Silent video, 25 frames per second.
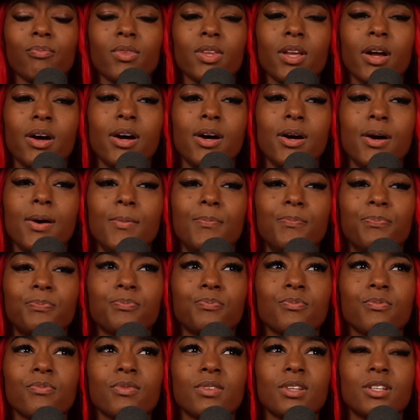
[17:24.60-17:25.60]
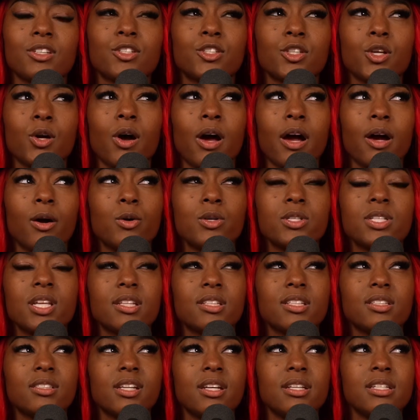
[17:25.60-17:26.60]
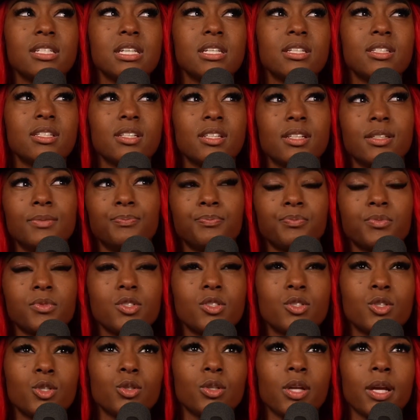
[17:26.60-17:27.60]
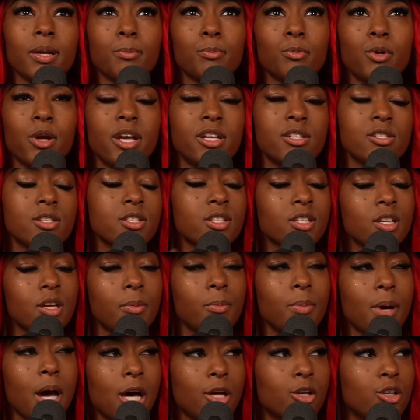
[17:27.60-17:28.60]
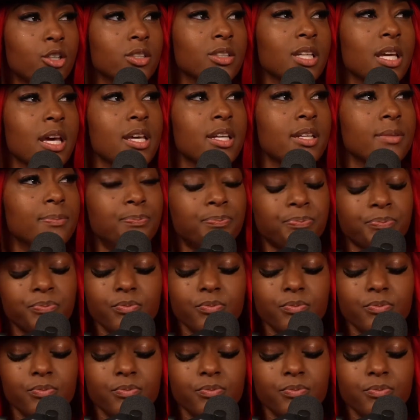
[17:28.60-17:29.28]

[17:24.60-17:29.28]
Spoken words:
so I always had this idea to do like Miranda's Gunpowder and Lead,